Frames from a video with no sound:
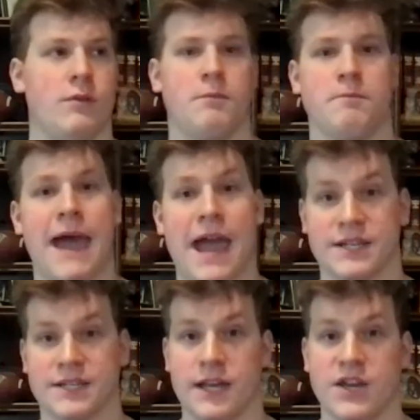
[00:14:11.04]

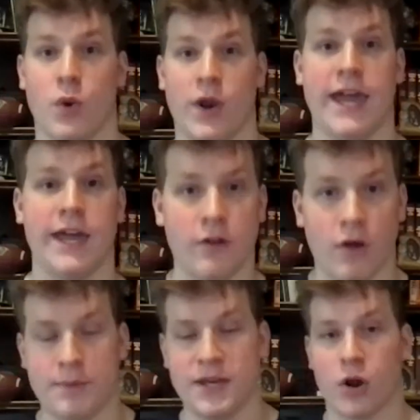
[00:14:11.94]
max that you want to hit,
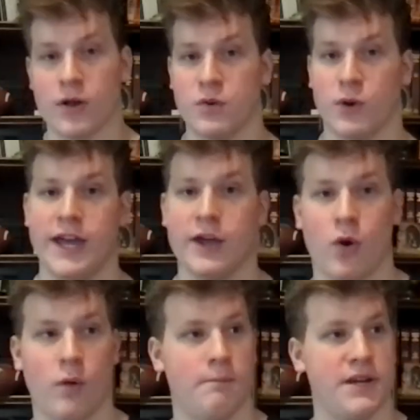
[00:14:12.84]
a PR that you want to hit
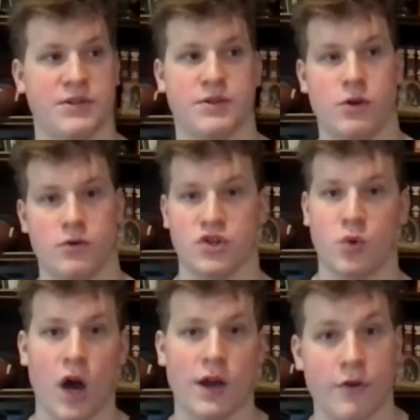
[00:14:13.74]
on bench or
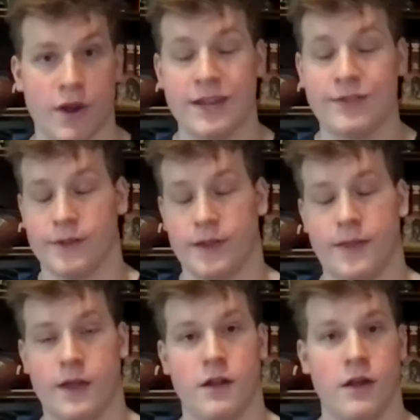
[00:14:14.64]
squat or anything like
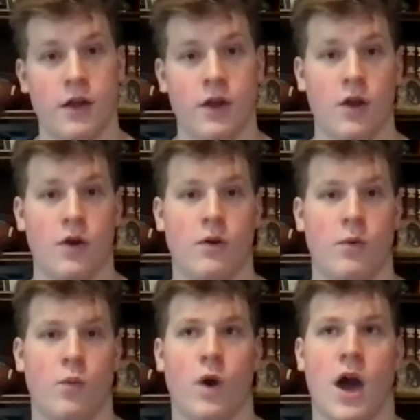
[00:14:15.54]
that,
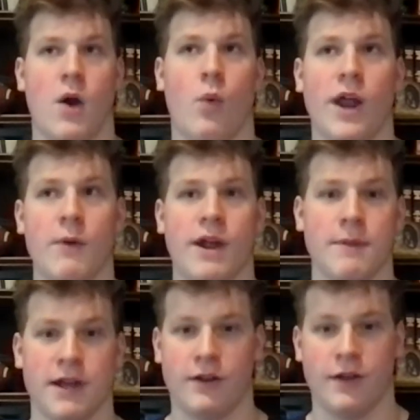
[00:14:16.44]
what I
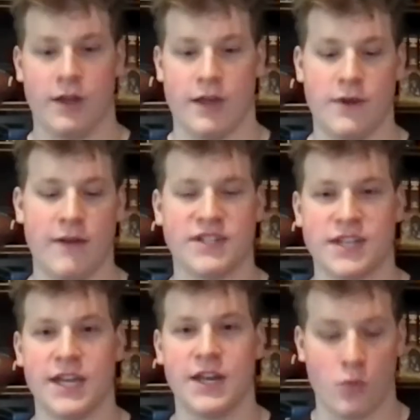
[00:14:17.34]
recommend, if you have a
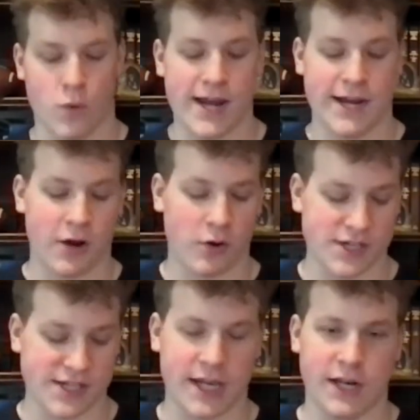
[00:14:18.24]
sticky note, write it down on a
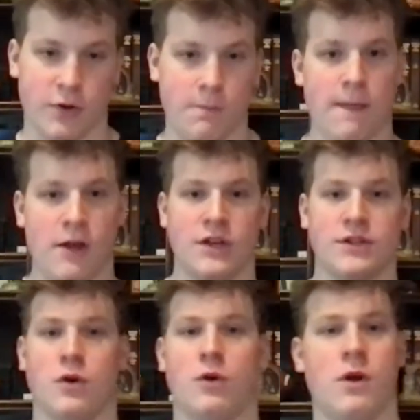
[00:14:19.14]
sticky note.
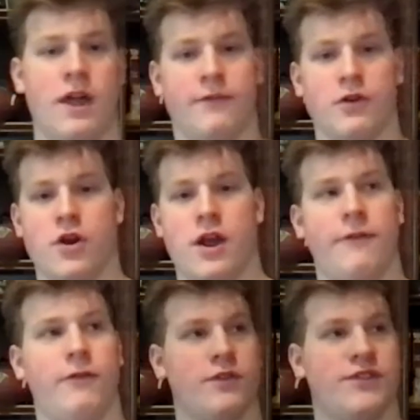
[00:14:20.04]
So if
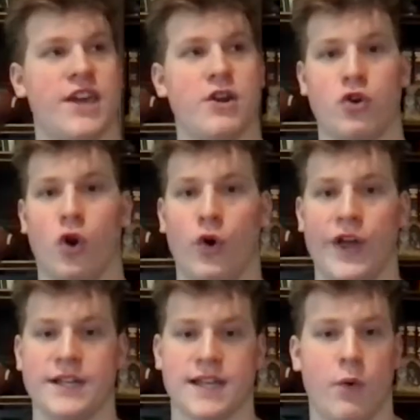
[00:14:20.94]
you say your goal
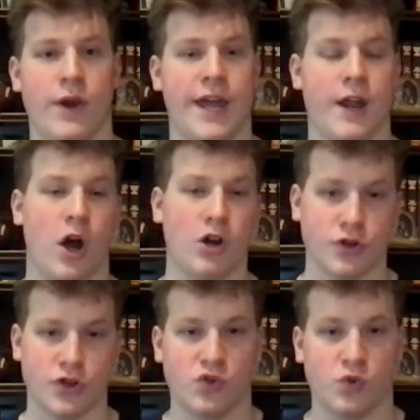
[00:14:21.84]
is, I want to hit
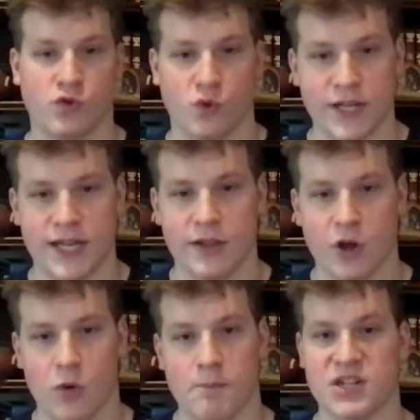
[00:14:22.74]
120
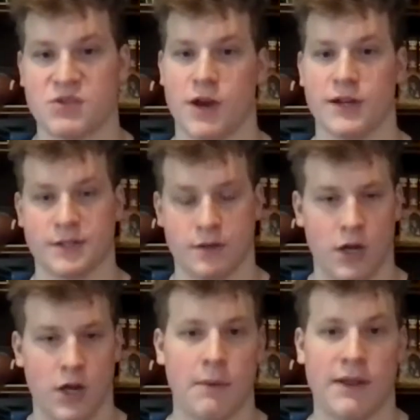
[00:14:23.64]
kilo bench press
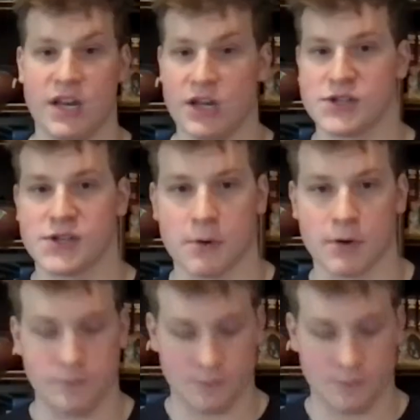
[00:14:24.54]
by the end of the summer,